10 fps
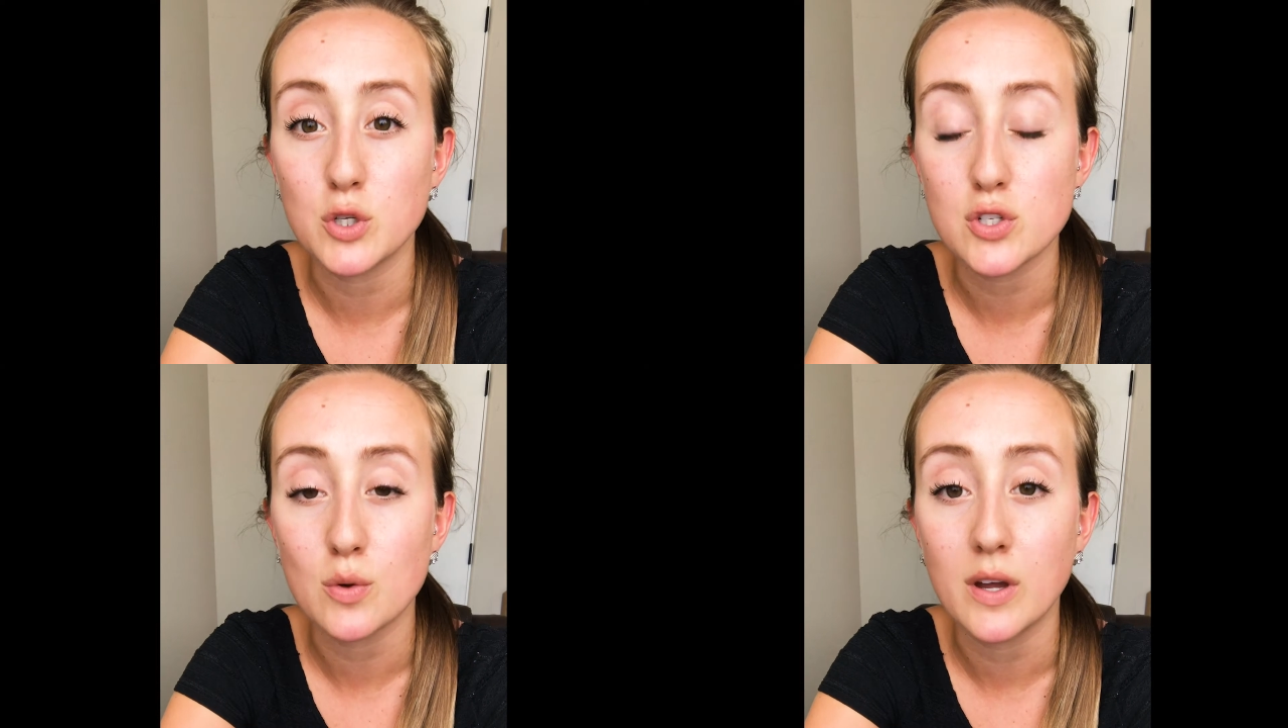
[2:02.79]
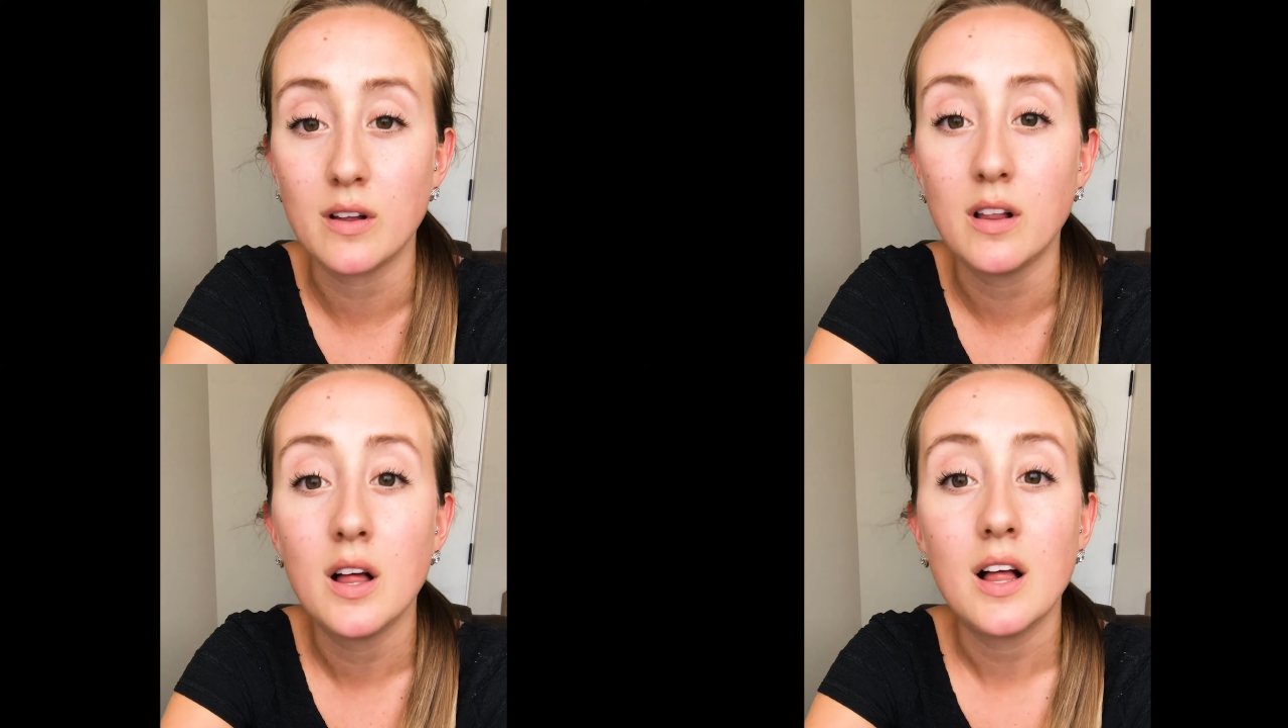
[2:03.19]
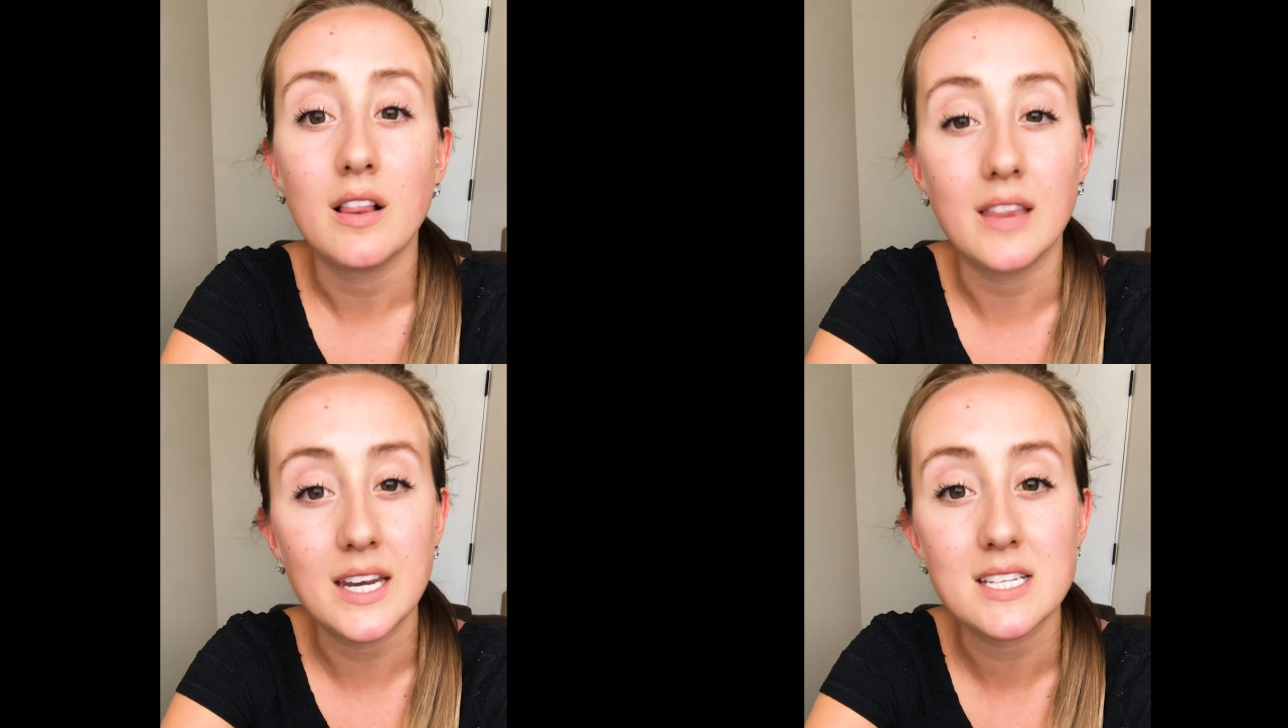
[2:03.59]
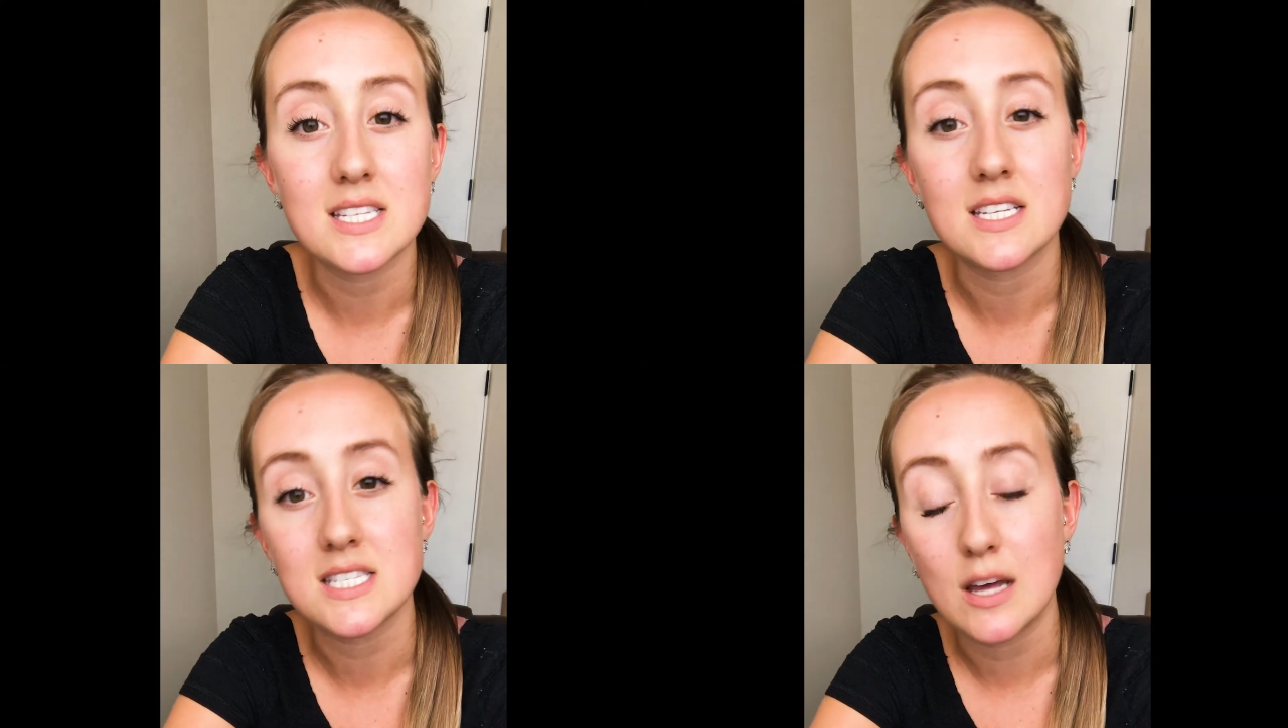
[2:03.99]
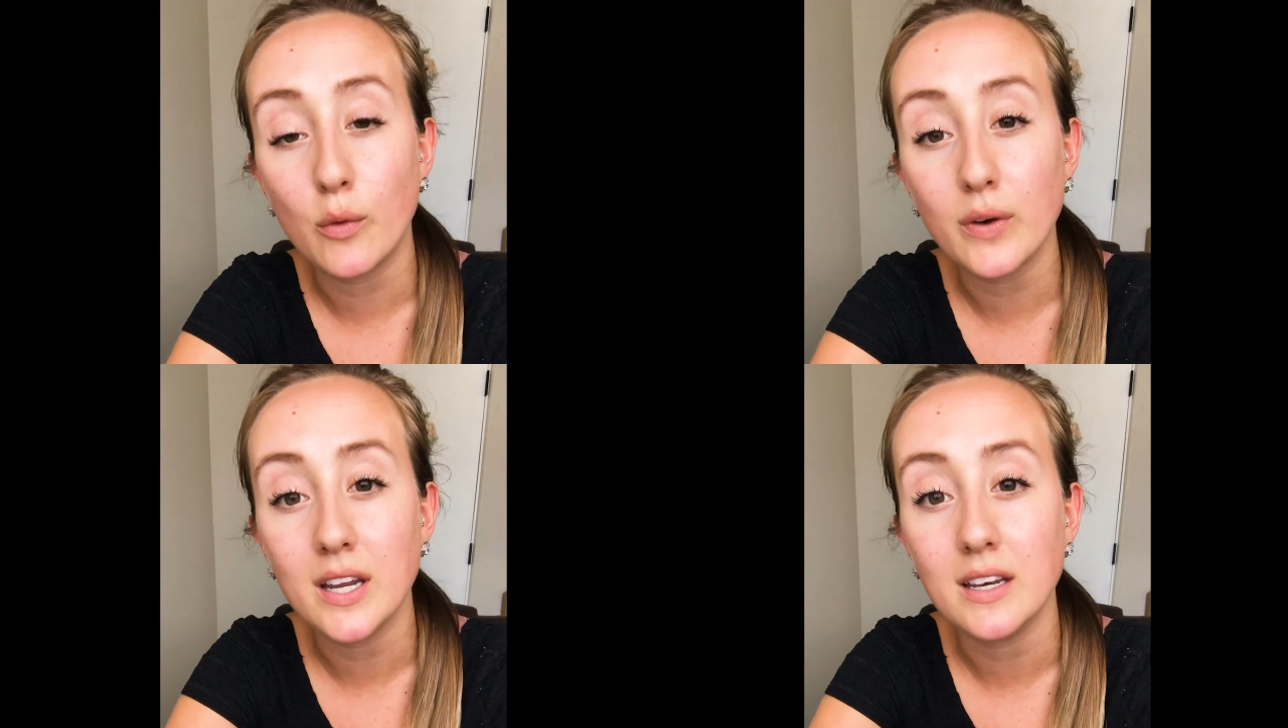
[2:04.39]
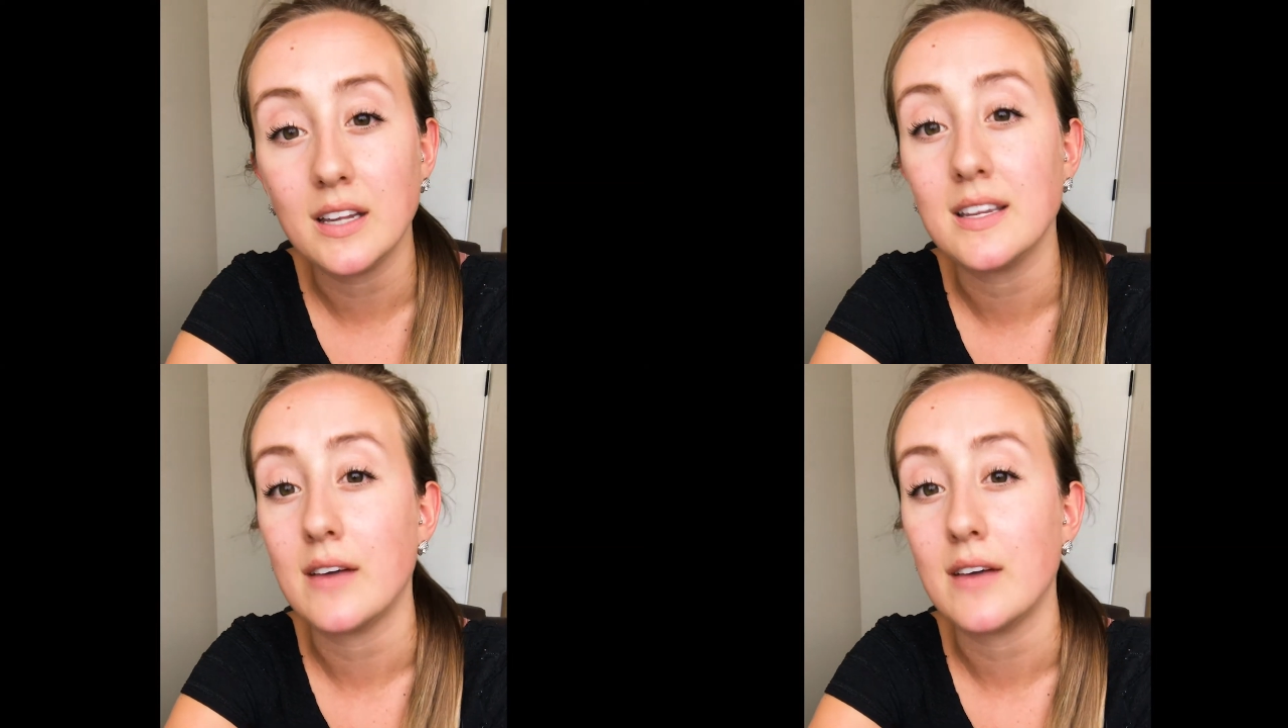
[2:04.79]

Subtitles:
in the soil. Lettuce and celery need to